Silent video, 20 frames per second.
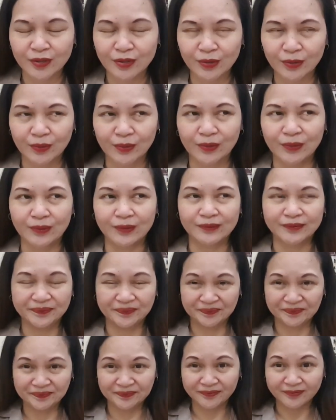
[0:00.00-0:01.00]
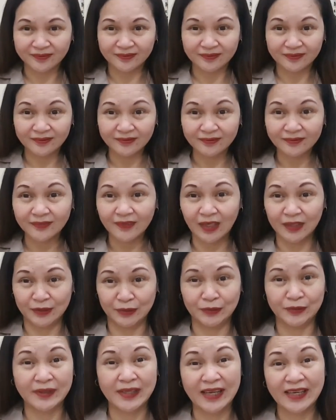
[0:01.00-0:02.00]
So
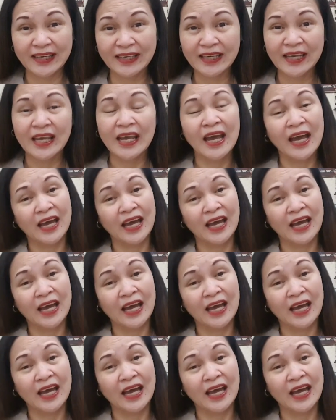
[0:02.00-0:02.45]
today,